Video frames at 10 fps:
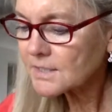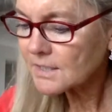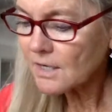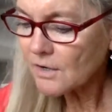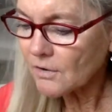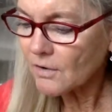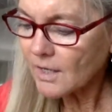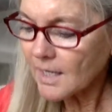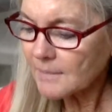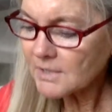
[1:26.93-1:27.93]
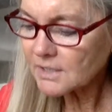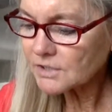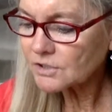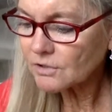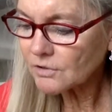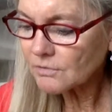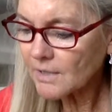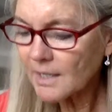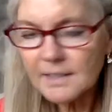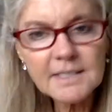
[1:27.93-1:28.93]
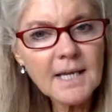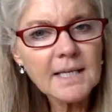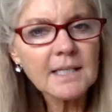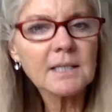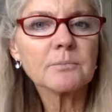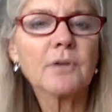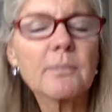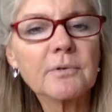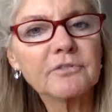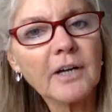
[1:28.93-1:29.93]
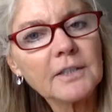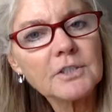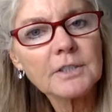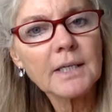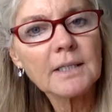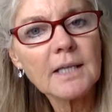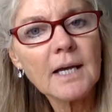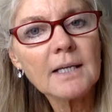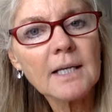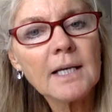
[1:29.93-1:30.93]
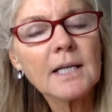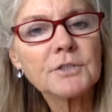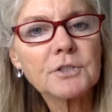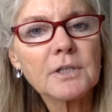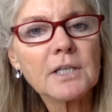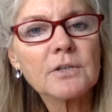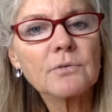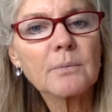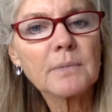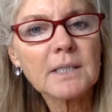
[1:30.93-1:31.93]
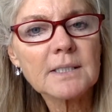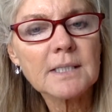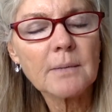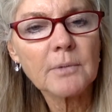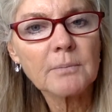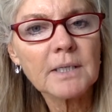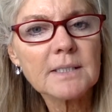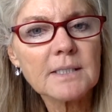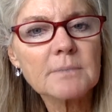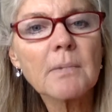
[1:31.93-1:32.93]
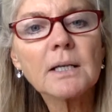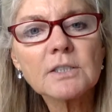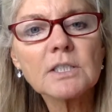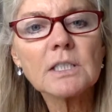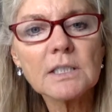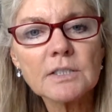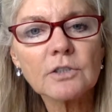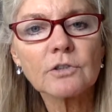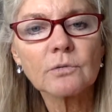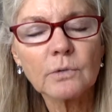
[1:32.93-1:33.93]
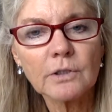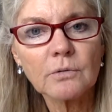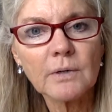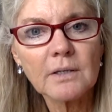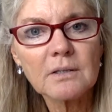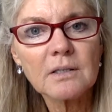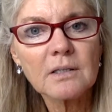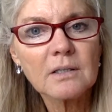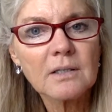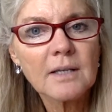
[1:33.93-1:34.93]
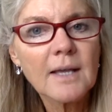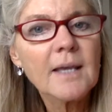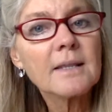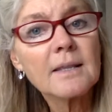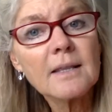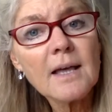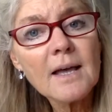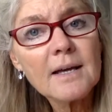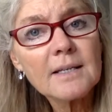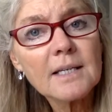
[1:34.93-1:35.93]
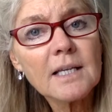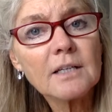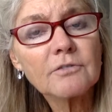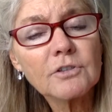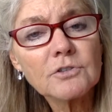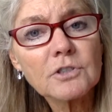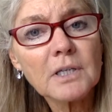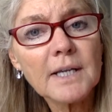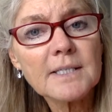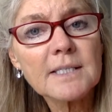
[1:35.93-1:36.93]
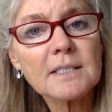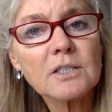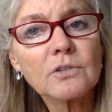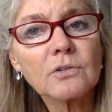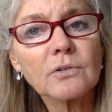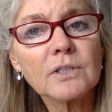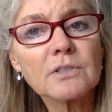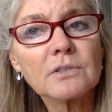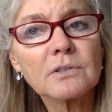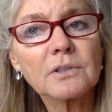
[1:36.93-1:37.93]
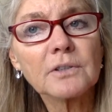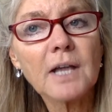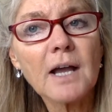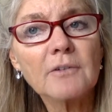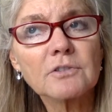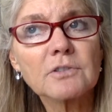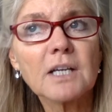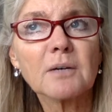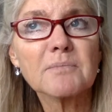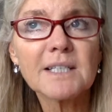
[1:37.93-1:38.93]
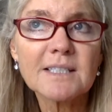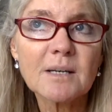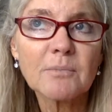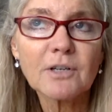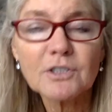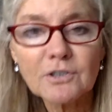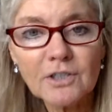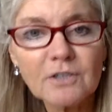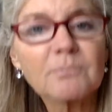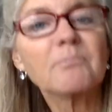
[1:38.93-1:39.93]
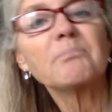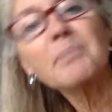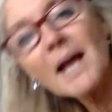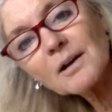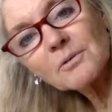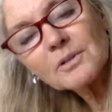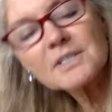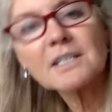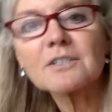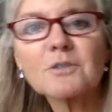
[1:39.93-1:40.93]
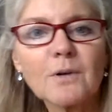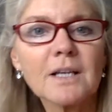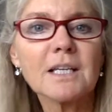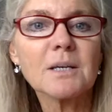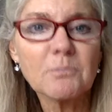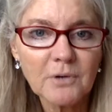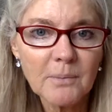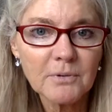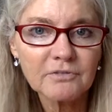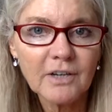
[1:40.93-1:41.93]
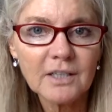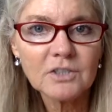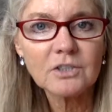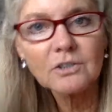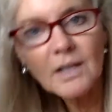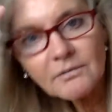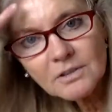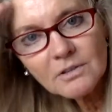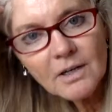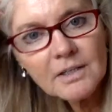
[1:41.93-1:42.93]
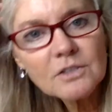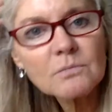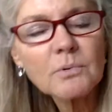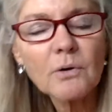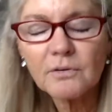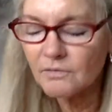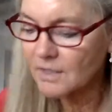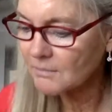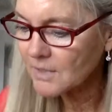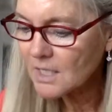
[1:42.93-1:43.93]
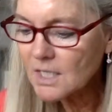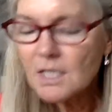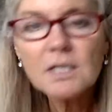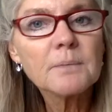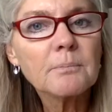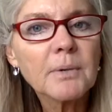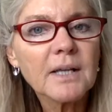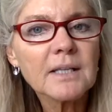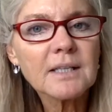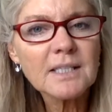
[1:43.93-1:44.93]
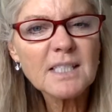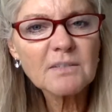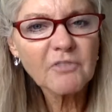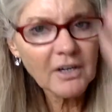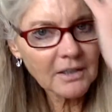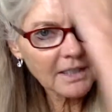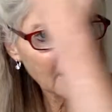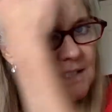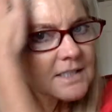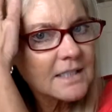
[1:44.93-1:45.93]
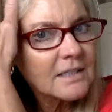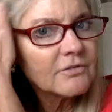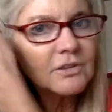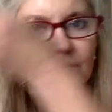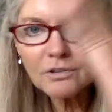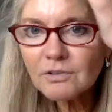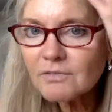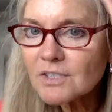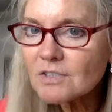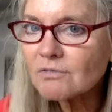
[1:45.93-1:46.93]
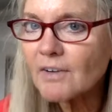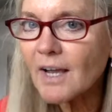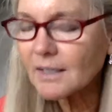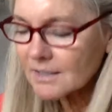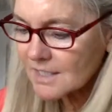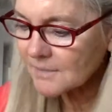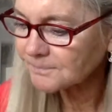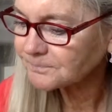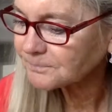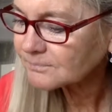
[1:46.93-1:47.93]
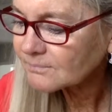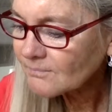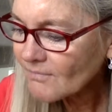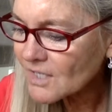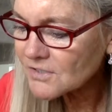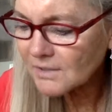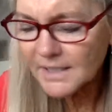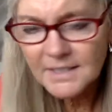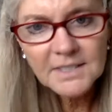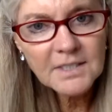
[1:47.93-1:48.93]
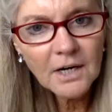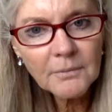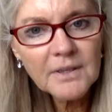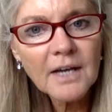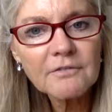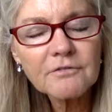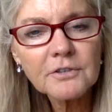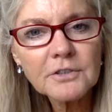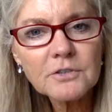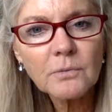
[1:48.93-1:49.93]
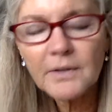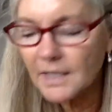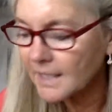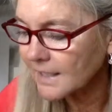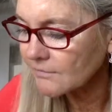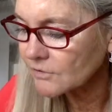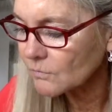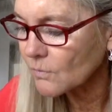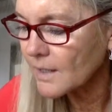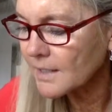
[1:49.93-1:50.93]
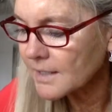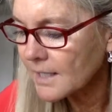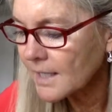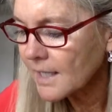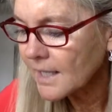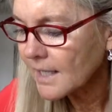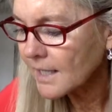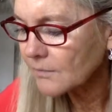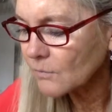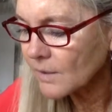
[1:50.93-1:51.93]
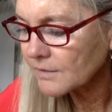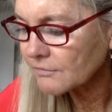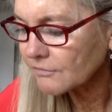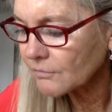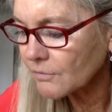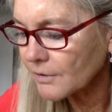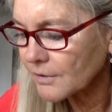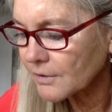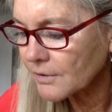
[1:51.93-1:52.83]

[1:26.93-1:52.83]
So I'm going to show you how to take an improper fraction like that and turn it into a mixed number because it's much easier to work with. Then in a future lesson, you're going to learn how to take a mixed number and turn it backwards into an improper fraction. You have to know how to do both of them. But this is fairly easy if you know your division facts. So let's start with that first one that I gave you, 1 1/4.